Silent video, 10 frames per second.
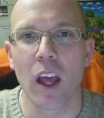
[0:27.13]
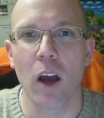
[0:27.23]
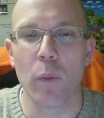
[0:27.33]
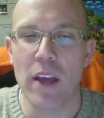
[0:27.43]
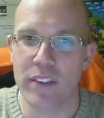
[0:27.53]

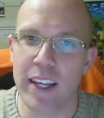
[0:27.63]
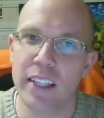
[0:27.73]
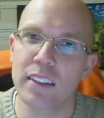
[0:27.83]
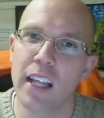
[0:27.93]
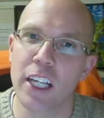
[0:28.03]
we have a
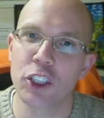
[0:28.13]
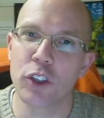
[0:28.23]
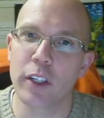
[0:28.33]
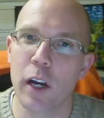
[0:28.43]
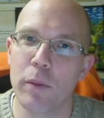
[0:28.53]
guest
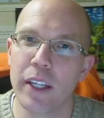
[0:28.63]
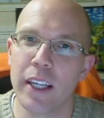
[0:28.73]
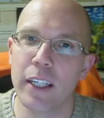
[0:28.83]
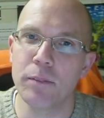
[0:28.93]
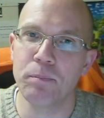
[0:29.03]
lecturer coming
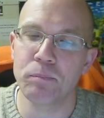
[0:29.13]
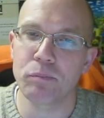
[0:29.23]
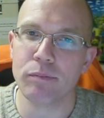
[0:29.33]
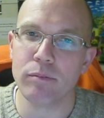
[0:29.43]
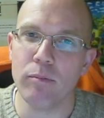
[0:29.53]
in,
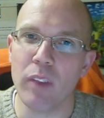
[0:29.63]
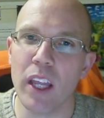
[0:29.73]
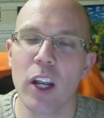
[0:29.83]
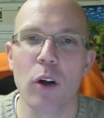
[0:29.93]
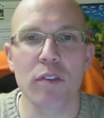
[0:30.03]

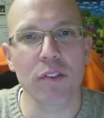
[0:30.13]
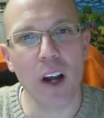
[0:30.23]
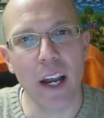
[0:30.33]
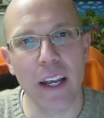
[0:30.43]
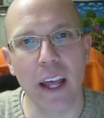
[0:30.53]
and on
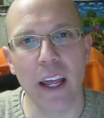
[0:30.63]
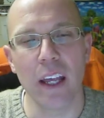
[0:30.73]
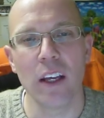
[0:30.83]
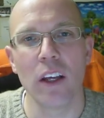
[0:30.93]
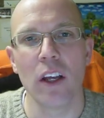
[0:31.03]

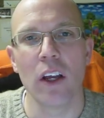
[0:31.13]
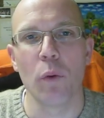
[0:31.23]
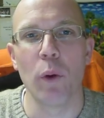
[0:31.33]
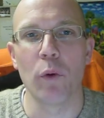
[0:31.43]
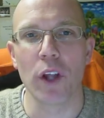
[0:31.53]
Friday,
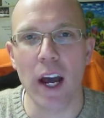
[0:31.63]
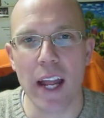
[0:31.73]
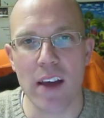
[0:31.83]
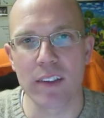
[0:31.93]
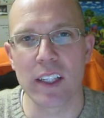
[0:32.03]
we will not
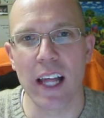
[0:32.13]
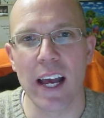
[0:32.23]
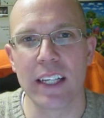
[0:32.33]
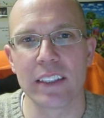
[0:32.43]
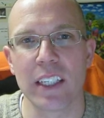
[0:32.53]
have
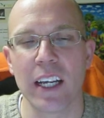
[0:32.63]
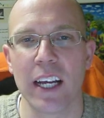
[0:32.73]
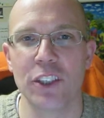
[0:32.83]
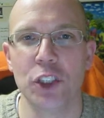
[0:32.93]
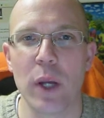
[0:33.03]
class
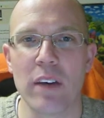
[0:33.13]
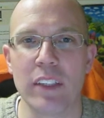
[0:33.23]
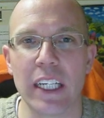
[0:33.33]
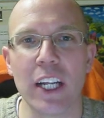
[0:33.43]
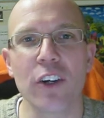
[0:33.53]
as you have an
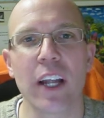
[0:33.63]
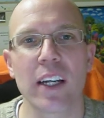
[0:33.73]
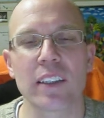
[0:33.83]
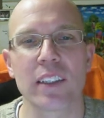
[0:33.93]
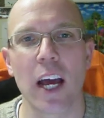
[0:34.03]
internet
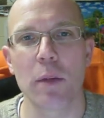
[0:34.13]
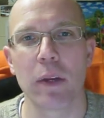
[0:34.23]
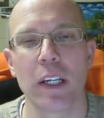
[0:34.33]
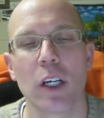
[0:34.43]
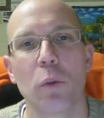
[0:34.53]

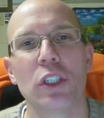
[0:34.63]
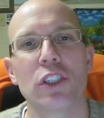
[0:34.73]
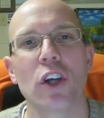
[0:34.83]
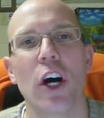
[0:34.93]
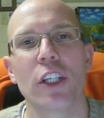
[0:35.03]
assignment which
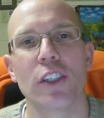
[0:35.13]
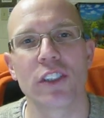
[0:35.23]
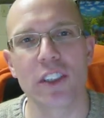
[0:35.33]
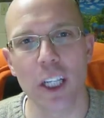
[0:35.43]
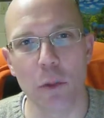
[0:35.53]
is on your
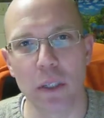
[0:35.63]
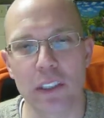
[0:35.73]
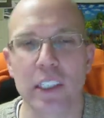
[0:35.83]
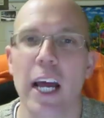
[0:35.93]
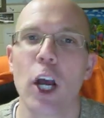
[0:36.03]

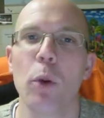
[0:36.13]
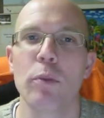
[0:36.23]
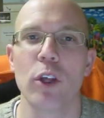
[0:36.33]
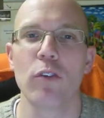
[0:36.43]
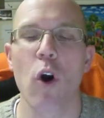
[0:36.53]
syllabus. And I hope
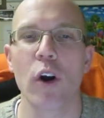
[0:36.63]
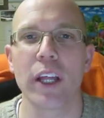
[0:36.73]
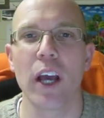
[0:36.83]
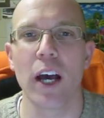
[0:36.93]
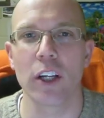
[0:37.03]
that you've already
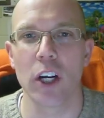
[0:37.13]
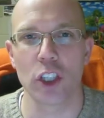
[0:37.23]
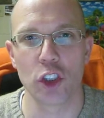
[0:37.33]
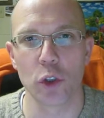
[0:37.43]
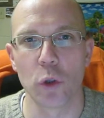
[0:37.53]
gotten on
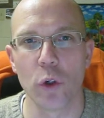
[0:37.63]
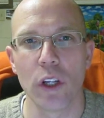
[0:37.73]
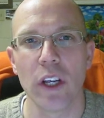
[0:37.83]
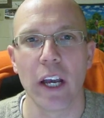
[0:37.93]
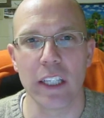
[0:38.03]
Joel
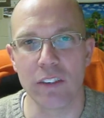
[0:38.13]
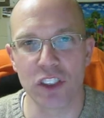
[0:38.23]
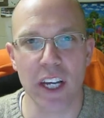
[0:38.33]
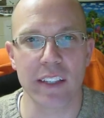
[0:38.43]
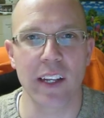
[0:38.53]
and you've
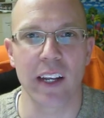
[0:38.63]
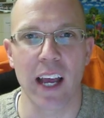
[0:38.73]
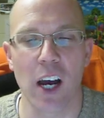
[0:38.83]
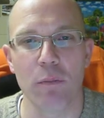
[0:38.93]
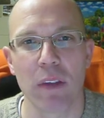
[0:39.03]
checked that
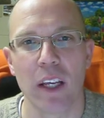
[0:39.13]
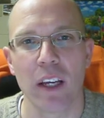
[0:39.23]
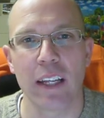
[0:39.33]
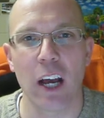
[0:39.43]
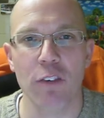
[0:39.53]
out.
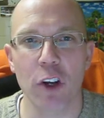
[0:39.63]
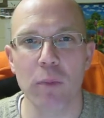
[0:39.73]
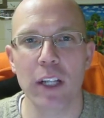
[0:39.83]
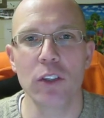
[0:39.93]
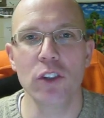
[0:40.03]
Now, if you're in
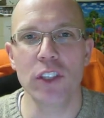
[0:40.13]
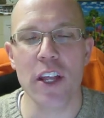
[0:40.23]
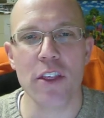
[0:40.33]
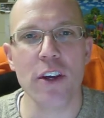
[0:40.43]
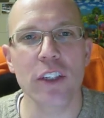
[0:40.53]
my Tuesday,
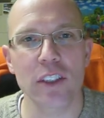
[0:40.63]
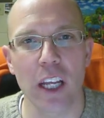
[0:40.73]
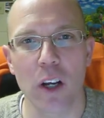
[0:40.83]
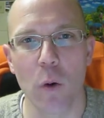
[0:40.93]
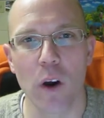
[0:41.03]
Thursday
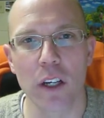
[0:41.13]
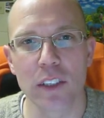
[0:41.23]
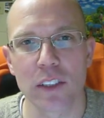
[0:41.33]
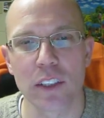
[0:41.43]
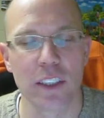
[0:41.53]

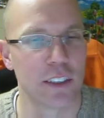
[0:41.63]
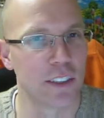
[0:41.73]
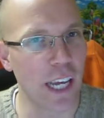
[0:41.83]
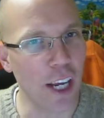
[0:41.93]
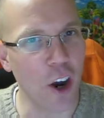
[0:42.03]
course,
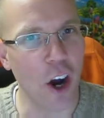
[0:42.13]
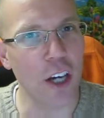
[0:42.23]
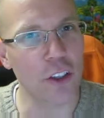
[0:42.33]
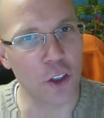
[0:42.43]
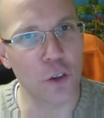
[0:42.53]
take
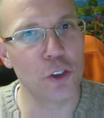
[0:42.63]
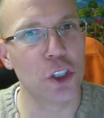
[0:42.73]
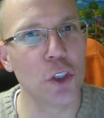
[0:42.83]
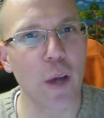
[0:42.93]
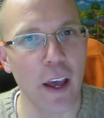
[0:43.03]
heart. You
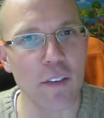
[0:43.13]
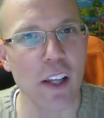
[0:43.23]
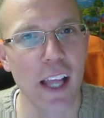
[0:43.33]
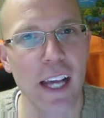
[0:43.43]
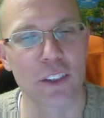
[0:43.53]
do have
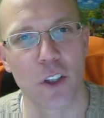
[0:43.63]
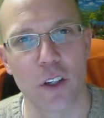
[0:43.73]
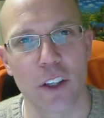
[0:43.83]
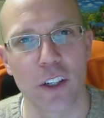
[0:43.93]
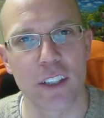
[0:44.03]
class on
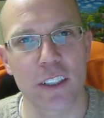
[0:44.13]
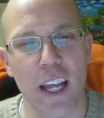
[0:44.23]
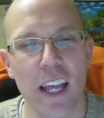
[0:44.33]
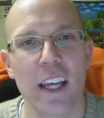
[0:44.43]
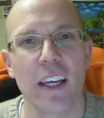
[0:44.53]

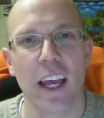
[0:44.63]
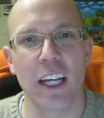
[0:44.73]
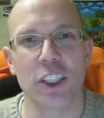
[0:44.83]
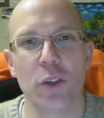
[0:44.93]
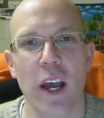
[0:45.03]
Thursday
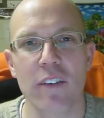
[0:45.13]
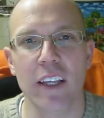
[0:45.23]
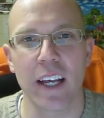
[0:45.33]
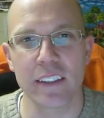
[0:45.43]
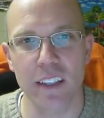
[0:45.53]
as you have a
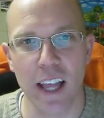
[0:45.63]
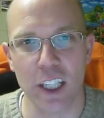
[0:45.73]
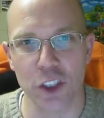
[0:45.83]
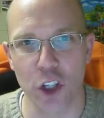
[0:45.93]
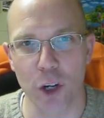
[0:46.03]
guest
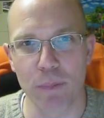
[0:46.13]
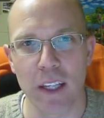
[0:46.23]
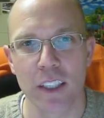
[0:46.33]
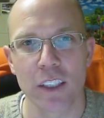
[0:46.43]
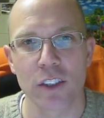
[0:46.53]
lecturer.
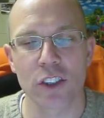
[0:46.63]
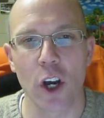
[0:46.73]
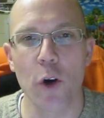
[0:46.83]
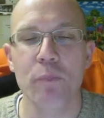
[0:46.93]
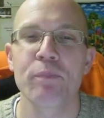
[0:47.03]

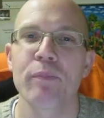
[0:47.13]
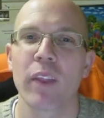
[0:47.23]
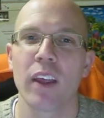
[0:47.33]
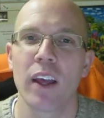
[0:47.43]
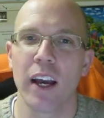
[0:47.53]
So,
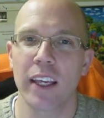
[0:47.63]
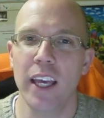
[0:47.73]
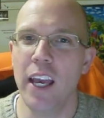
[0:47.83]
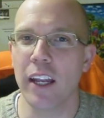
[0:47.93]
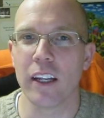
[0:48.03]

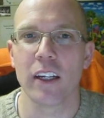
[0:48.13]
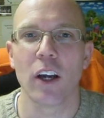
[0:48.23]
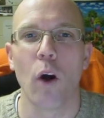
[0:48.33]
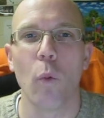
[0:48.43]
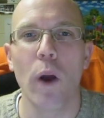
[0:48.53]
again,
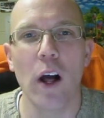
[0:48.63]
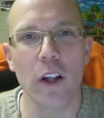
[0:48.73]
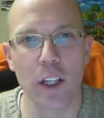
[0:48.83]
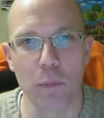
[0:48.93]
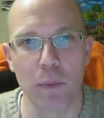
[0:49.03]

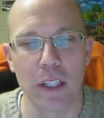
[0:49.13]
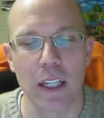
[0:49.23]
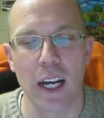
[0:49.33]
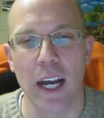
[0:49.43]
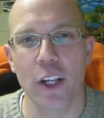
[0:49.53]
welcome.
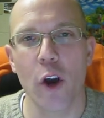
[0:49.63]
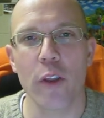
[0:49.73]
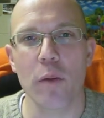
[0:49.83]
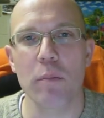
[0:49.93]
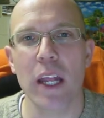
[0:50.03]
I know
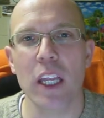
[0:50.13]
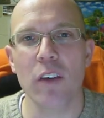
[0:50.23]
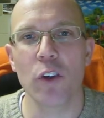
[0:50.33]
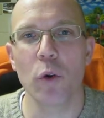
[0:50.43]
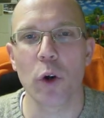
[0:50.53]
that many
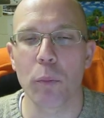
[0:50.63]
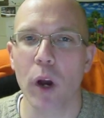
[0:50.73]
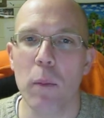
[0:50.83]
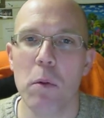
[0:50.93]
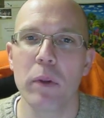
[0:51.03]
of you are
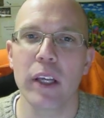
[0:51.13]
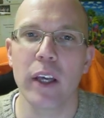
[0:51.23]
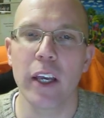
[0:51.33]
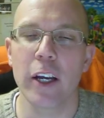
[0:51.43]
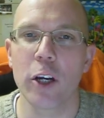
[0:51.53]
probably
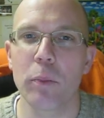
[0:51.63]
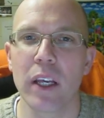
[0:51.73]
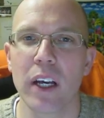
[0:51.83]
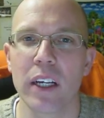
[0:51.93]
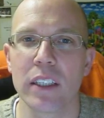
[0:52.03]
here
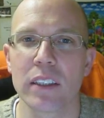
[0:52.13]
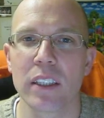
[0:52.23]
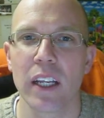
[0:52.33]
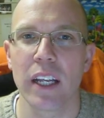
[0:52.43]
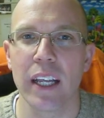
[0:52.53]
because
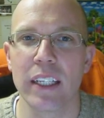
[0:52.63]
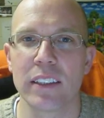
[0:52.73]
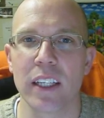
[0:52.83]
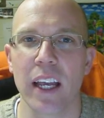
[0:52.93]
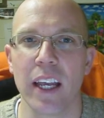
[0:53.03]

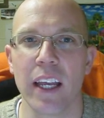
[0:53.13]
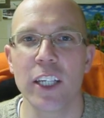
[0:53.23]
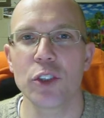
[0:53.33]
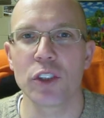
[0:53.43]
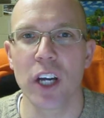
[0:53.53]
it's a
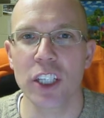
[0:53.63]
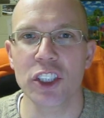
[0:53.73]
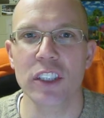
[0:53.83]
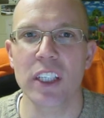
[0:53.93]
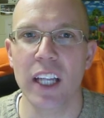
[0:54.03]

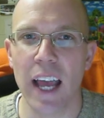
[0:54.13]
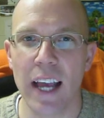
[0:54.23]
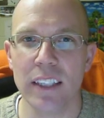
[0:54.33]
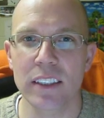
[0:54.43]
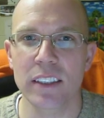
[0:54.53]
introduction
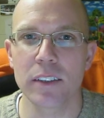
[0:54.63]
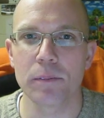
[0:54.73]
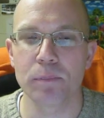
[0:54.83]
class,